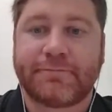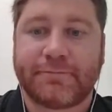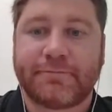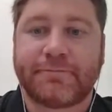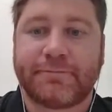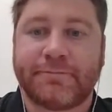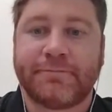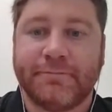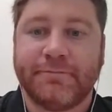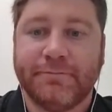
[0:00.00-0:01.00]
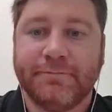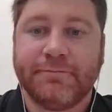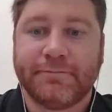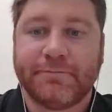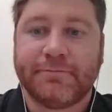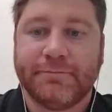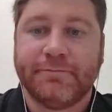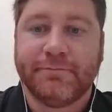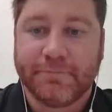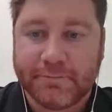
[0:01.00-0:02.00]

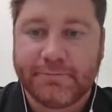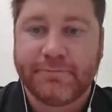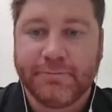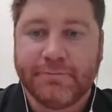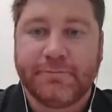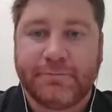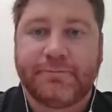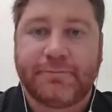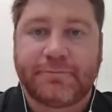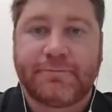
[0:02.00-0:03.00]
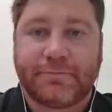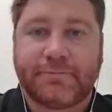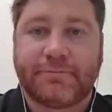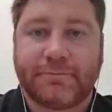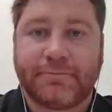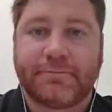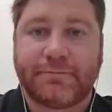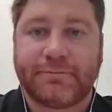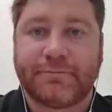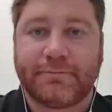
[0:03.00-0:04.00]

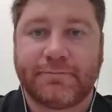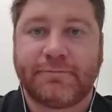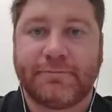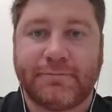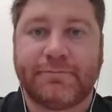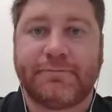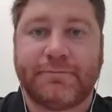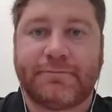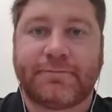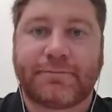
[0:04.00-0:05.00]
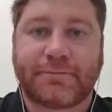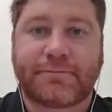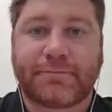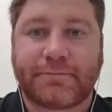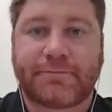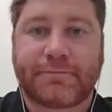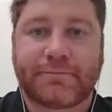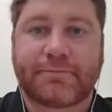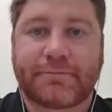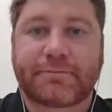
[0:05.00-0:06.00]

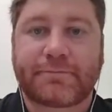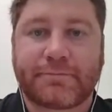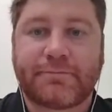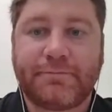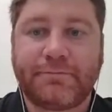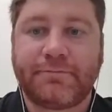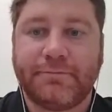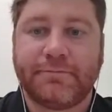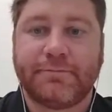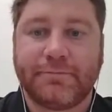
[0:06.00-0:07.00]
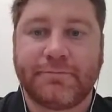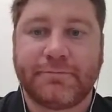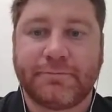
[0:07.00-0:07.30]
[no speech]